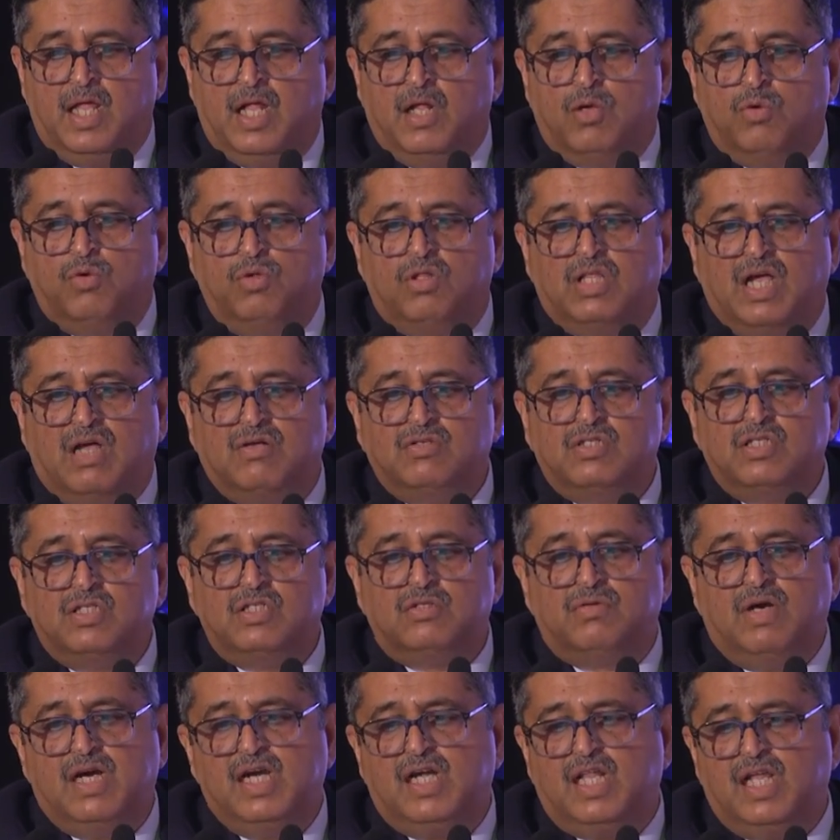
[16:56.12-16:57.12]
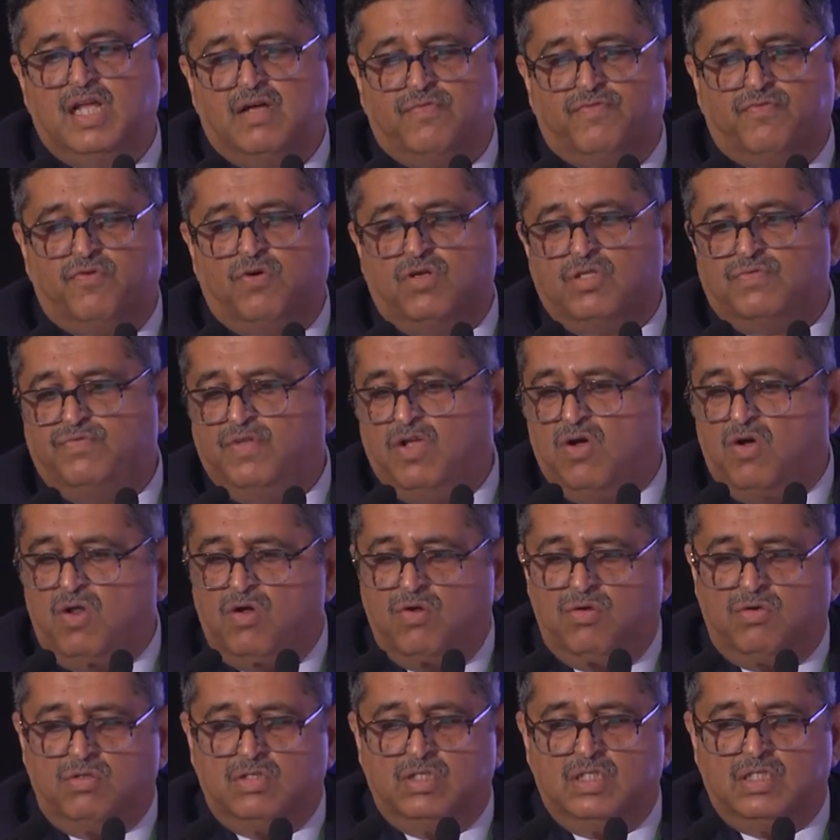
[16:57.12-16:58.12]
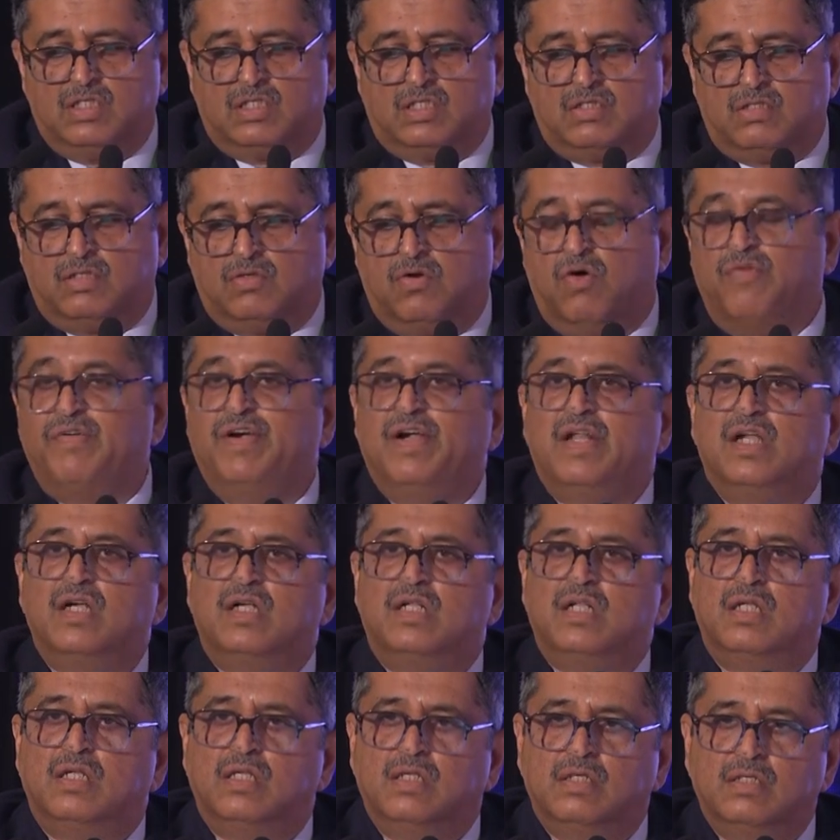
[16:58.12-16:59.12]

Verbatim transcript: 2020, of course, we all know this, COVID hit.